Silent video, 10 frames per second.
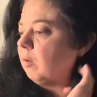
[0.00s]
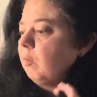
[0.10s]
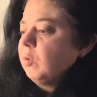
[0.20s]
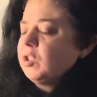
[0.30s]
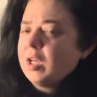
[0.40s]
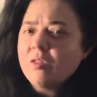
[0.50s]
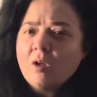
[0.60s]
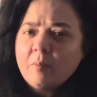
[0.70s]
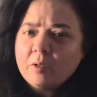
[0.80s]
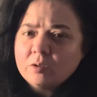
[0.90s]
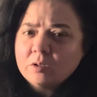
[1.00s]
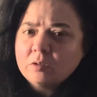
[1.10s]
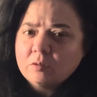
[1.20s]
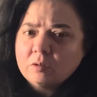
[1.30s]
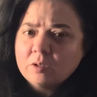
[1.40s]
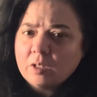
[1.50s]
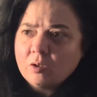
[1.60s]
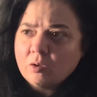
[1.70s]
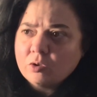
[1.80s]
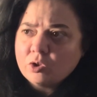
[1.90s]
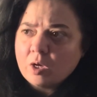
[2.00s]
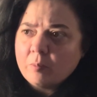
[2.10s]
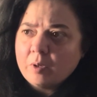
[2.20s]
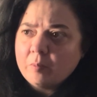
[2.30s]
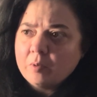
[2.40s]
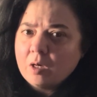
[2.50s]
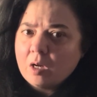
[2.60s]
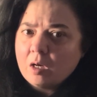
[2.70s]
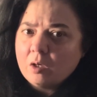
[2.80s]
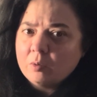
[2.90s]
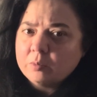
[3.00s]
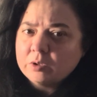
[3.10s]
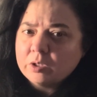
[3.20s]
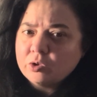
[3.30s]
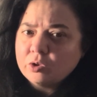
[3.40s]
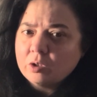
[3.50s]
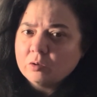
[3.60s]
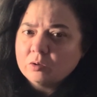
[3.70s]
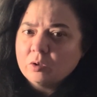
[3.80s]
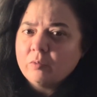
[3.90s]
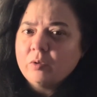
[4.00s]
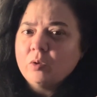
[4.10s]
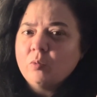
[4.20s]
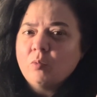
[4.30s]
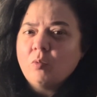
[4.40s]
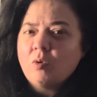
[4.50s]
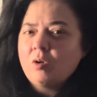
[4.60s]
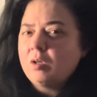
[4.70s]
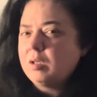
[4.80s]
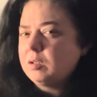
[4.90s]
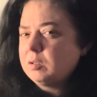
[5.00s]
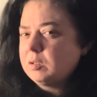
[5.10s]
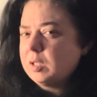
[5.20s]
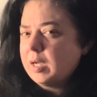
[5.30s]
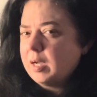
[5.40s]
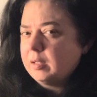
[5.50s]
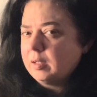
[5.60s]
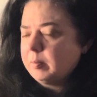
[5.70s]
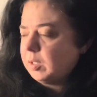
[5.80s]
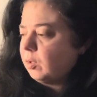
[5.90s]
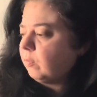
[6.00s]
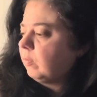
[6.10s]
which I thought about selling on the shop, but I'm not 100% sure of. So if you want that, let me know.